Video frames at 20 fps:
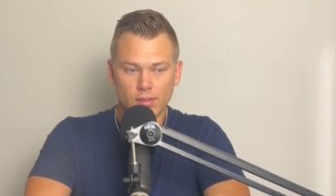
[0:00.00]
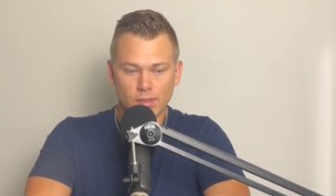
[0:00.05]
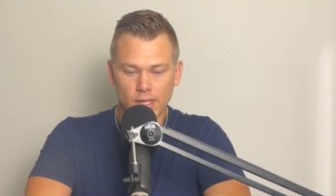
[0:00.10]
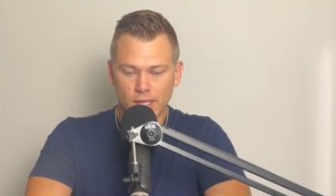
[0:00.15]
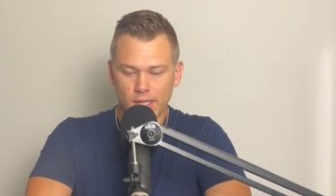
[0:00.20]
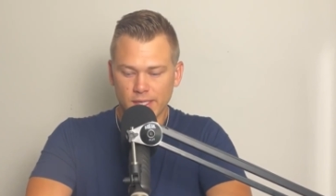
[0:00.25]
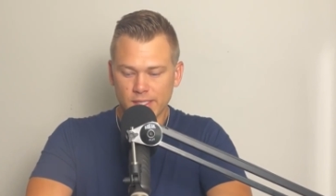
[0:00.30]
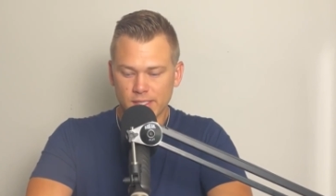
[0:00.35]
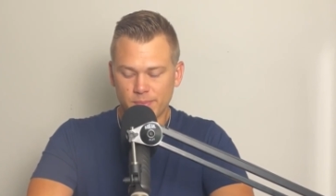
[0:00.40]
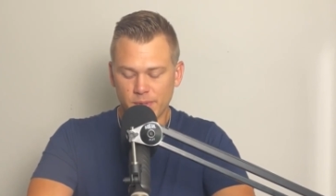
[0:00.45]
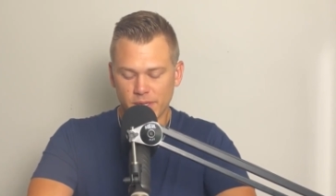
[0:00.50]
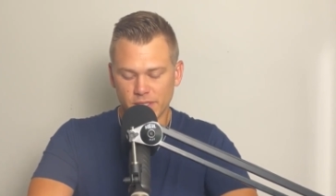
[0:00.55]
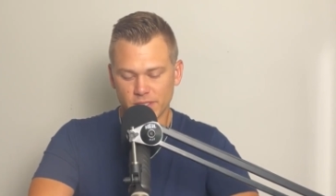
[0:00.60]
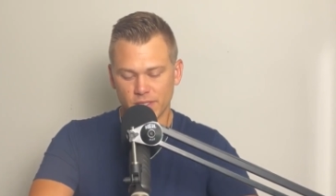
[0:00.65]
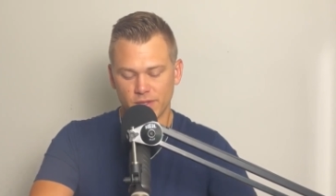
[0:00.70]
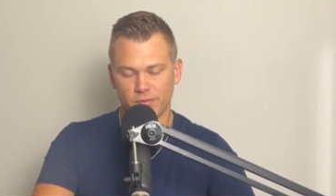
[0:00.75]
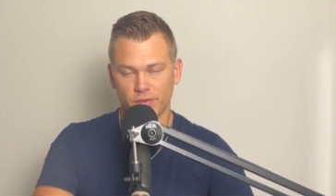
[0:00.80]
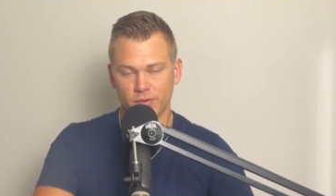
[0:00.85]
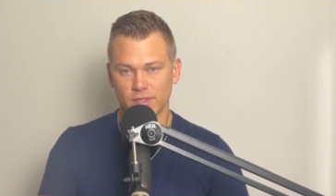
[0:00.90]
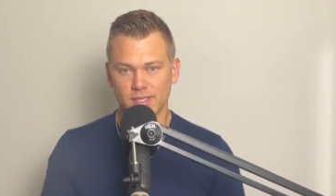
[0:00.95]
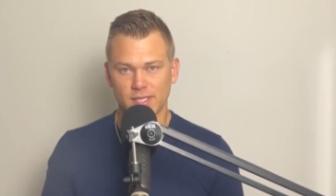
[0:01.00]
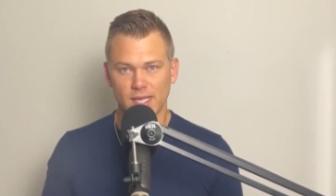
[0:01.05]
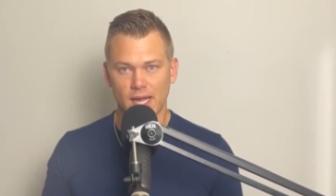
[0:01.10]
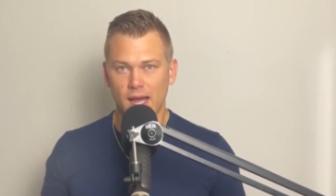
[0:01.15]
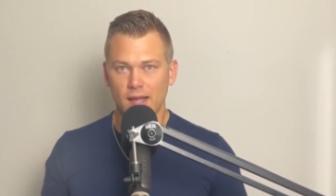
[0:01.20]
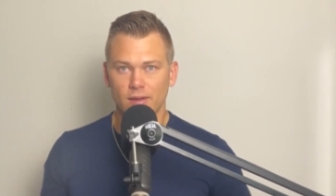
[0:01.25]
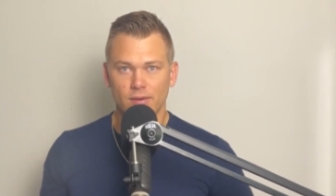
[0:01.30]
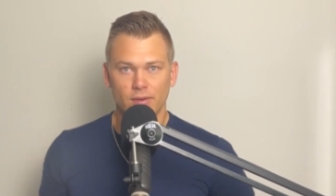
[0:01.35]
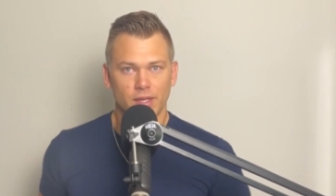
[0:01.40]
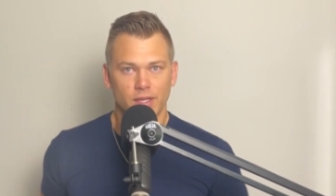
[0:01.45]
Like, especially if you're
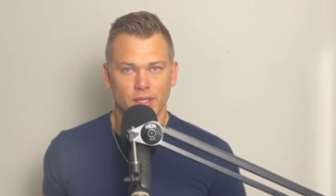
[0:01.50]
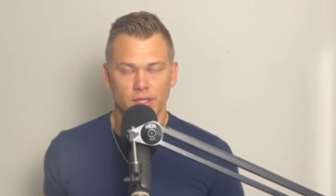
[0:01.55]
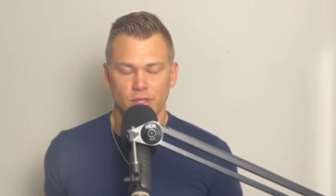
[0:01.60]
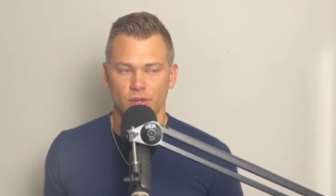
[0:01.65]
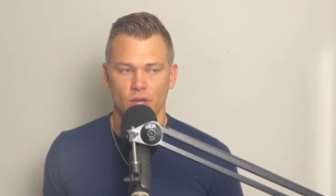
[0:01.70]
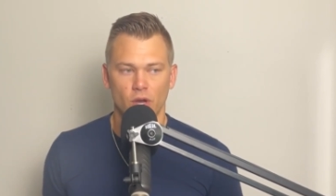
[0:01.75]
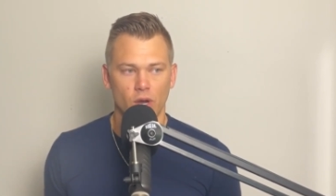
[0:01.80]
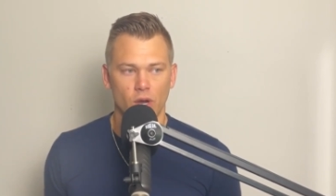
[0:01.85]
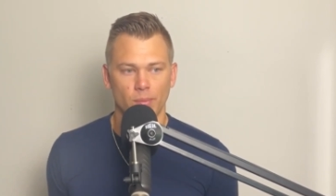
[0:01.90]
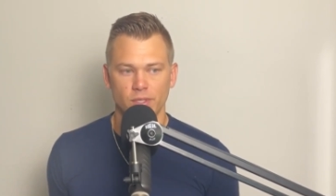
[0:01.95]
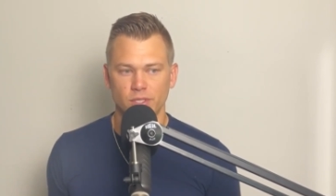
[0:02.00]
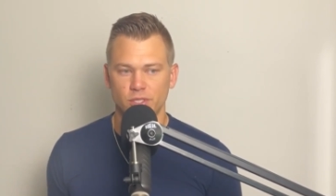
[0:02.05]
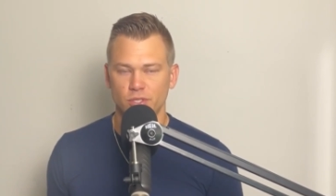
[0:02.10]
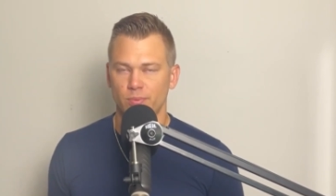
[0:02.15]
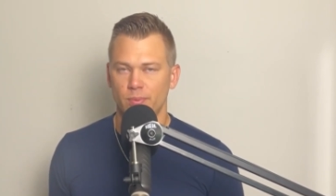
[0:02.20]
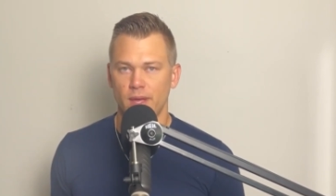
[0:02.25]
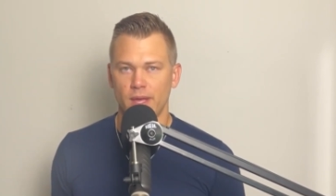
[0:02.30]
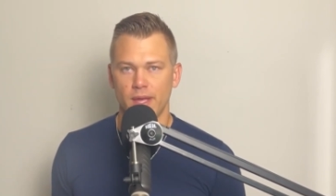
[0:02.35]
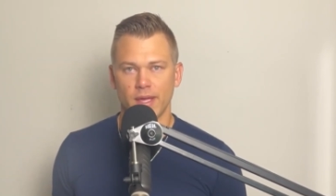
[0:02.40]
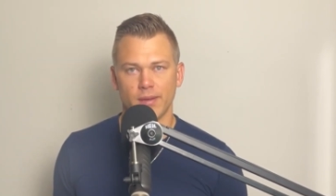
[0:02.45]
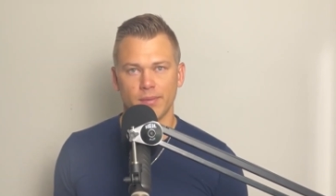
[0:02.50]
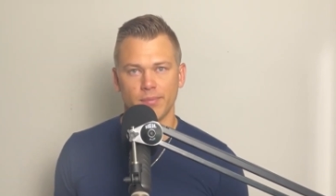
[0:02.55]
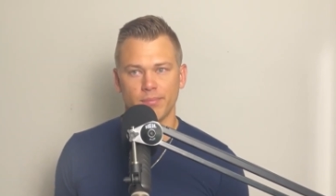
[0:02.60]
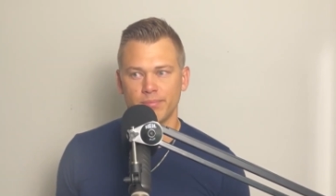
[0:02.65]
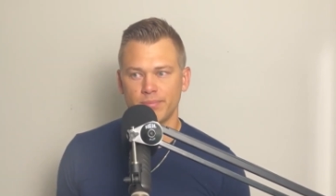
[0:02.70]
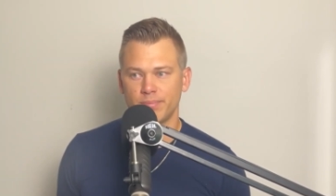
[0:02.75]
salaried, you know how much you make.